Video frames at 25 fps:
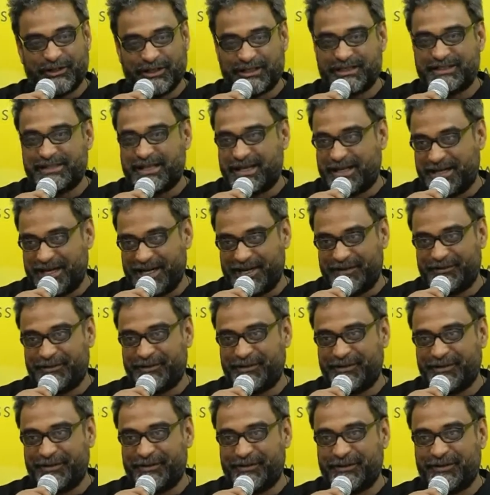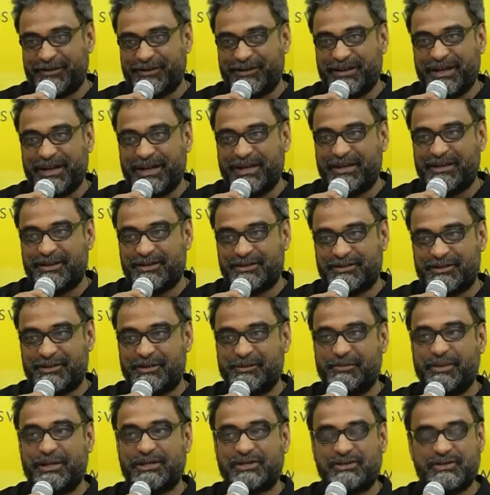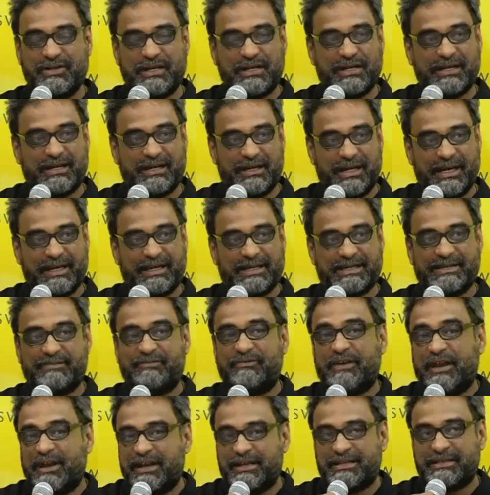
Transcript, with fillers: it's that kind of a read. So you must read it. It is very